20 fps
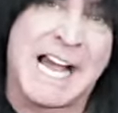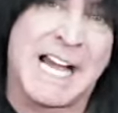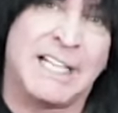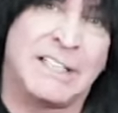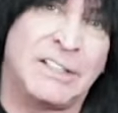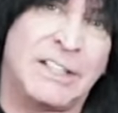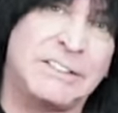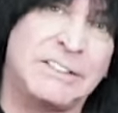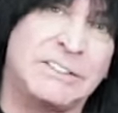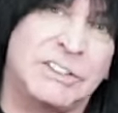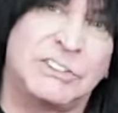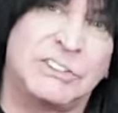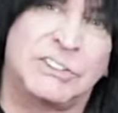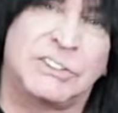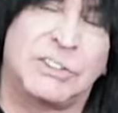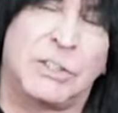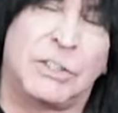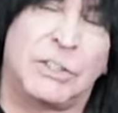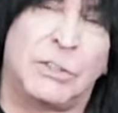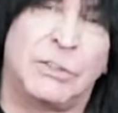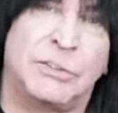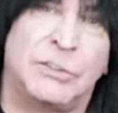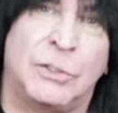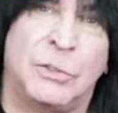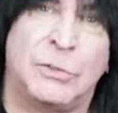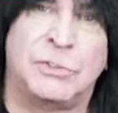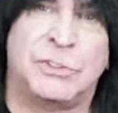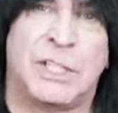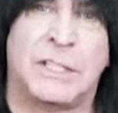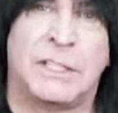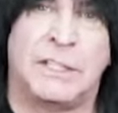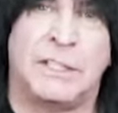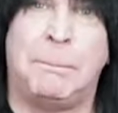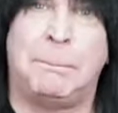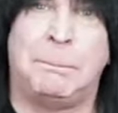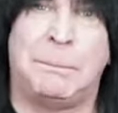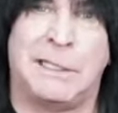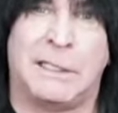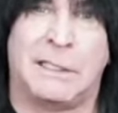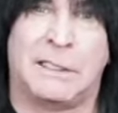I like to start those on an
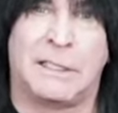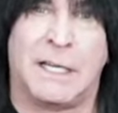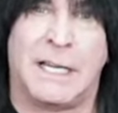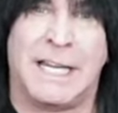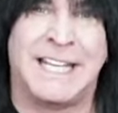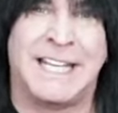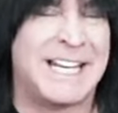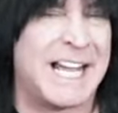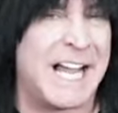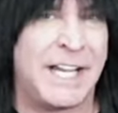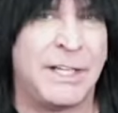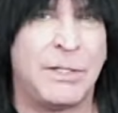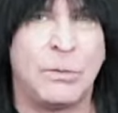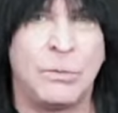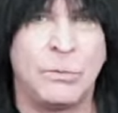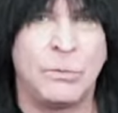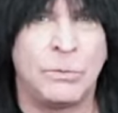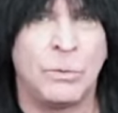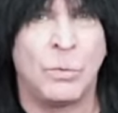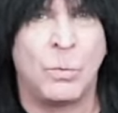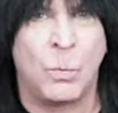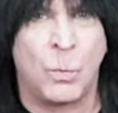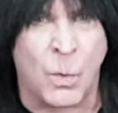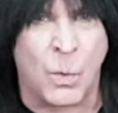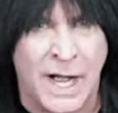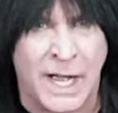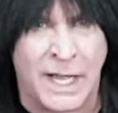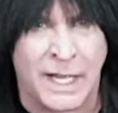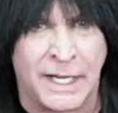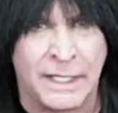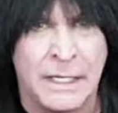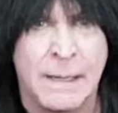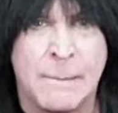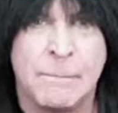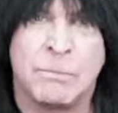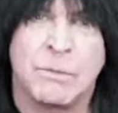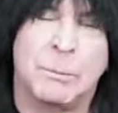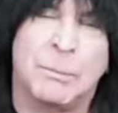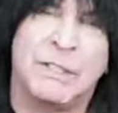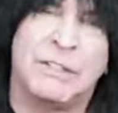up pick, and I don't know why,
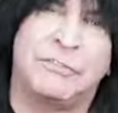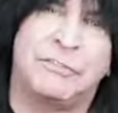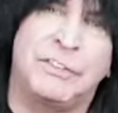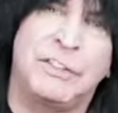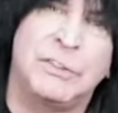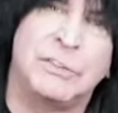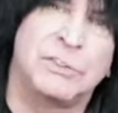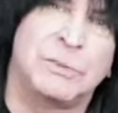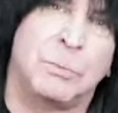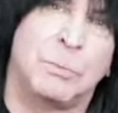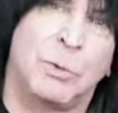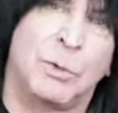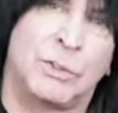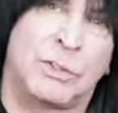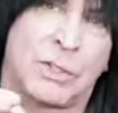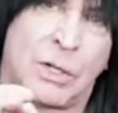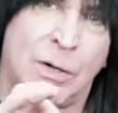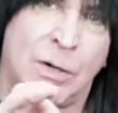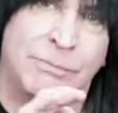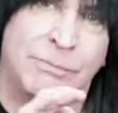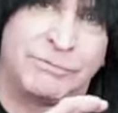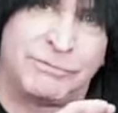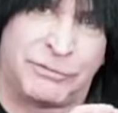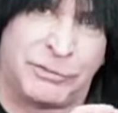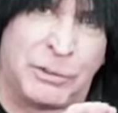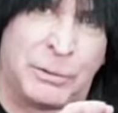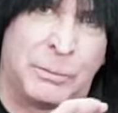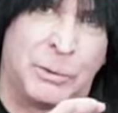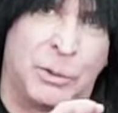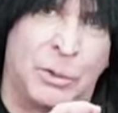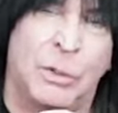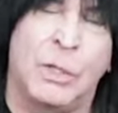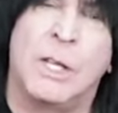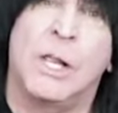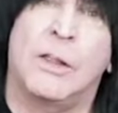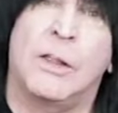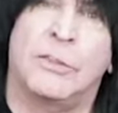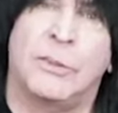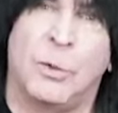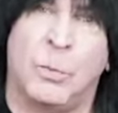but it feels more comfortable
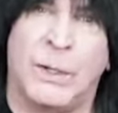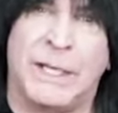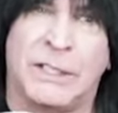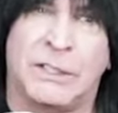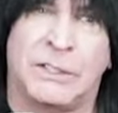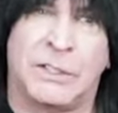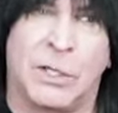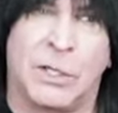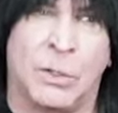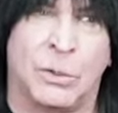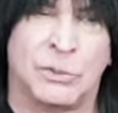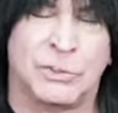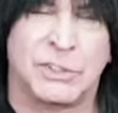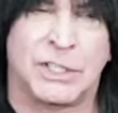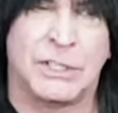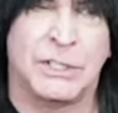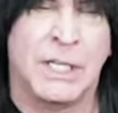the way it goes.